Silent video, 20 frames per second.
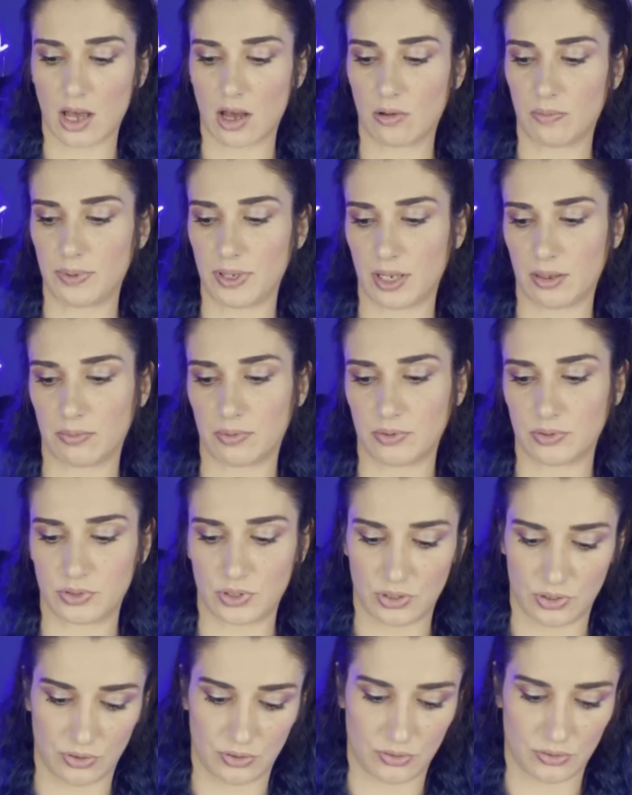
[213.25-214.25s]
I'll be able
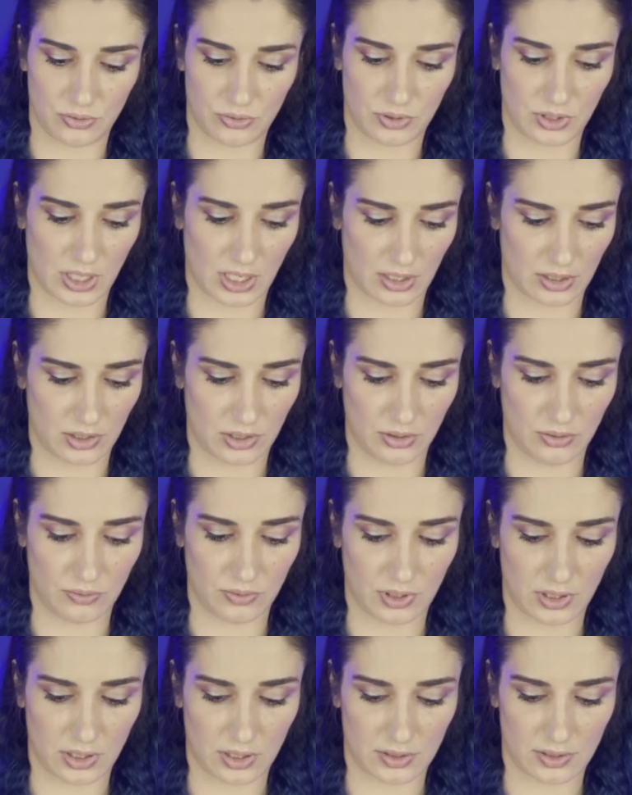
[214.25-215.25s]
to tattoo
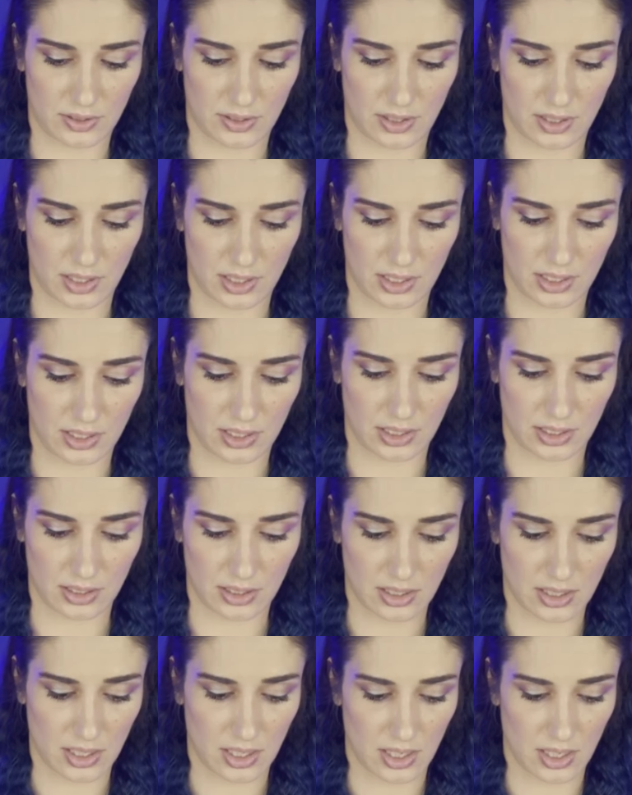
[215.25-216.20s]
with this thing,